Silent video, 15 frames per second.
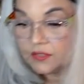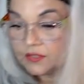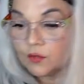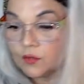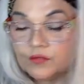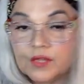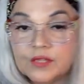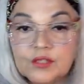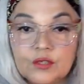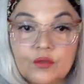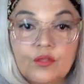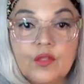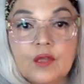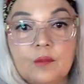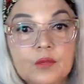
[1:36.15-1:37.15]
So if that's your
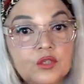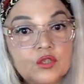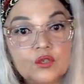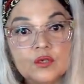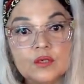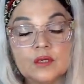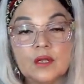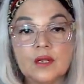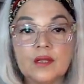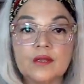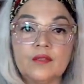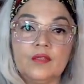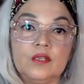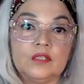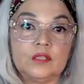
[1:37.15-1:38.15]
thing, be sure and click
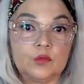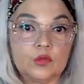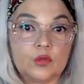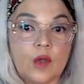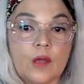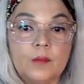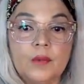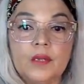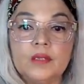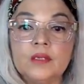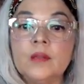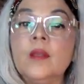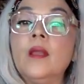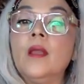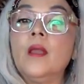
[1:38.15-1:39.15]
the subscribe button.